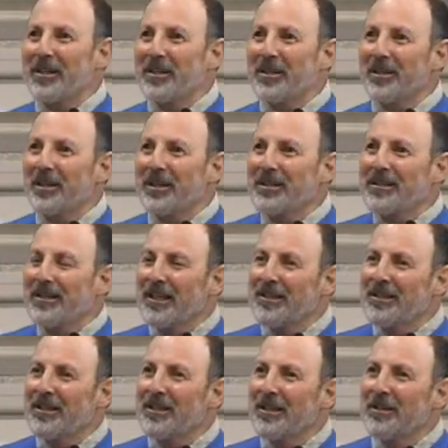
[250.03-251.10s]
You know,
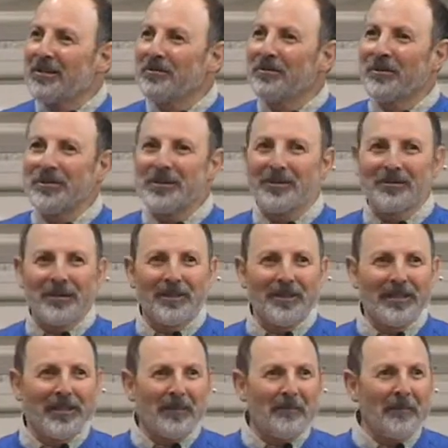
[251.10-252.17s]
that's another principle
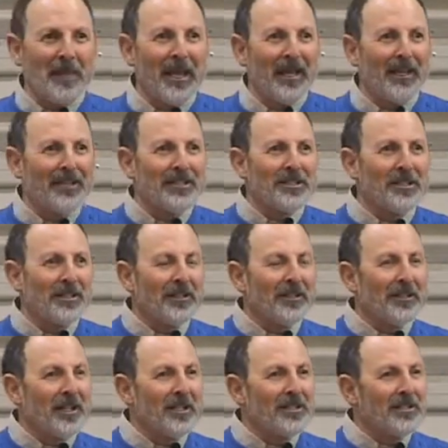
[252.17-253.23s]
that in
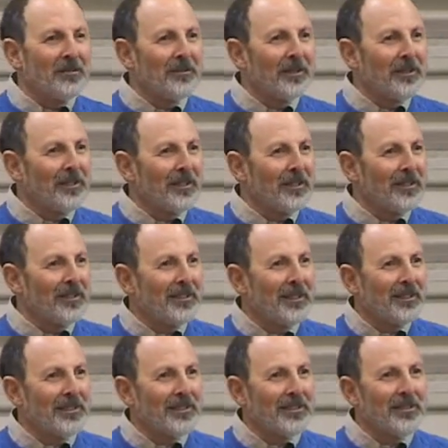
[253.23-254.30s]
sharing nature we think
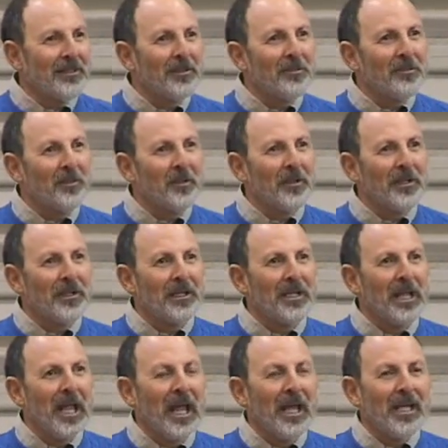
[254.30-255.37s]
is so important,
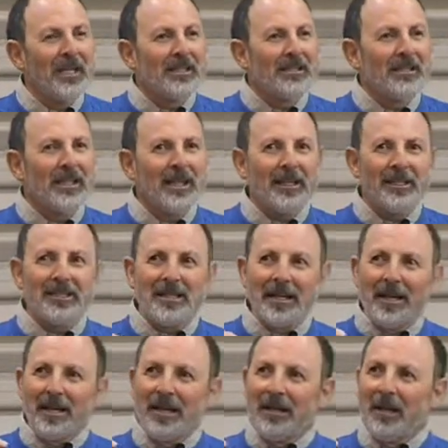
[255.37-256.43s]
is that
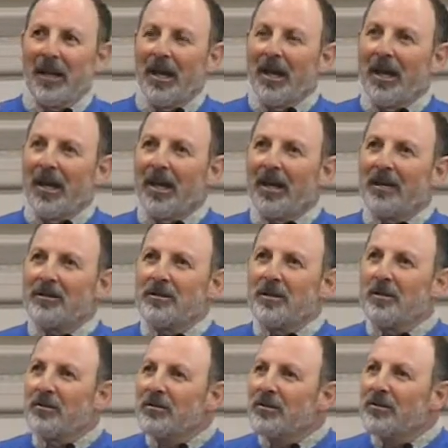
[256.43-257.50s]

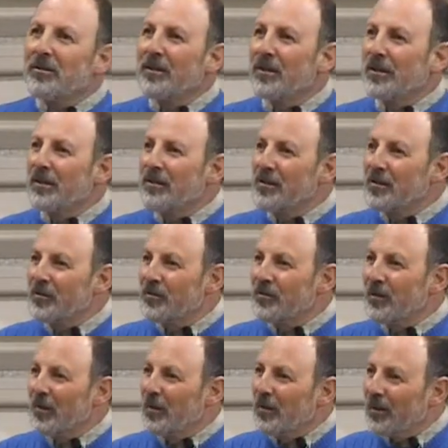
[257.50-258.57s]
don't do things
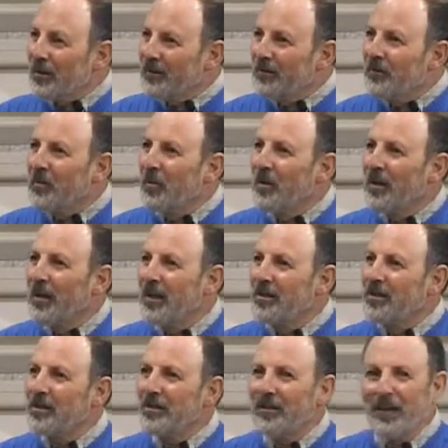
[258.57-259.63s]
only for
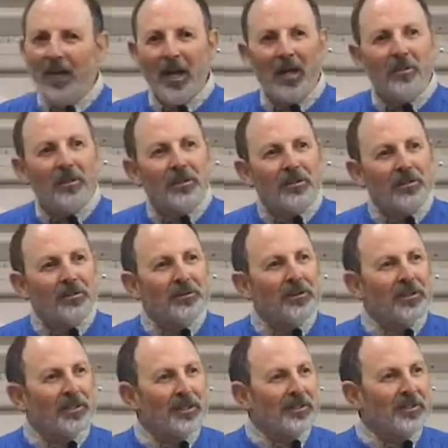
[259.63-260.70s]
nature, but do
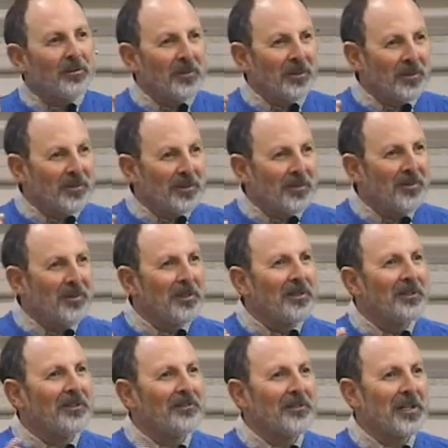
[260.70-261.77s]
things with the
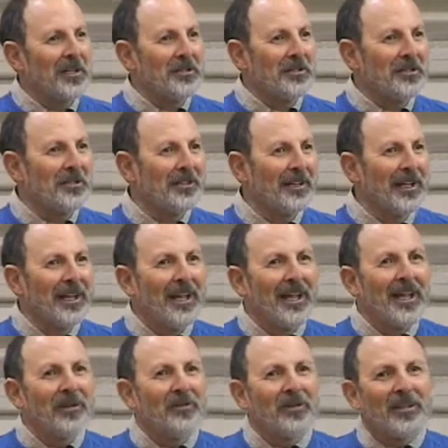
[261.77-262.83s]
spirit of nature.
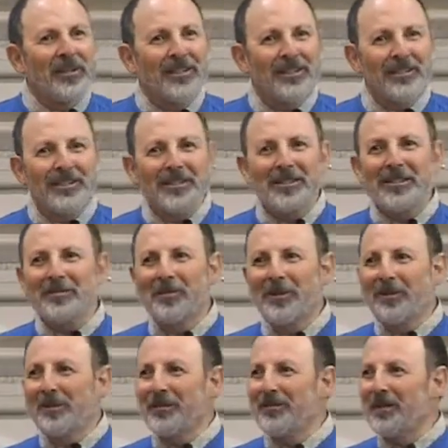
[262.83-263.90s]
And what is the
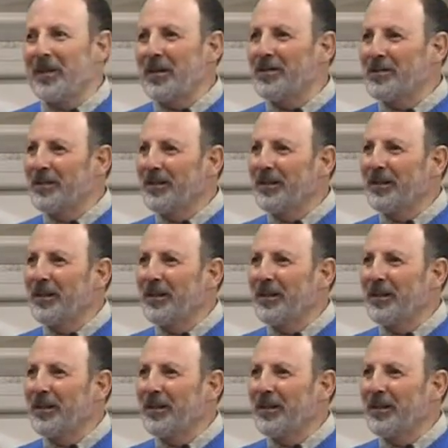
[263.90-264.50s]
spirit of nature?